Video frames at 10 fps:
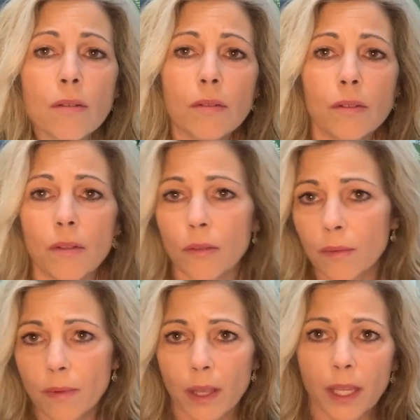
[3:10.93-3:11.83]
So
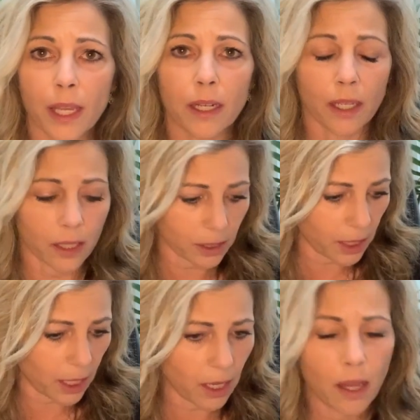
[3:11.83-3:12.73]
again, I'm going to
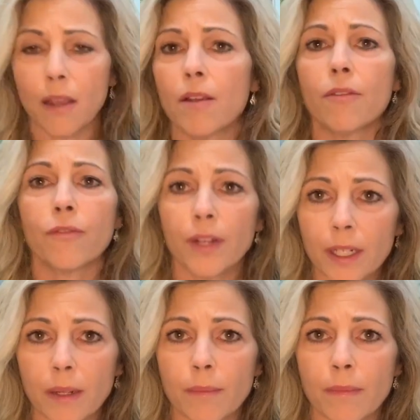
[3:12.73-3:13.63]
say
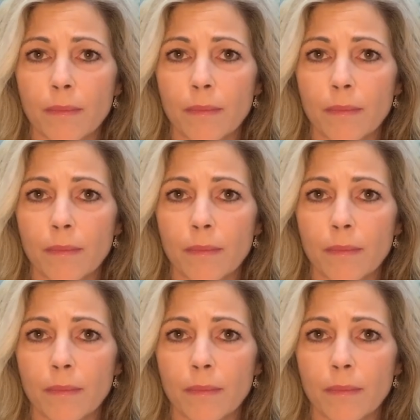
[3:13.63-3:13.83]
freedom.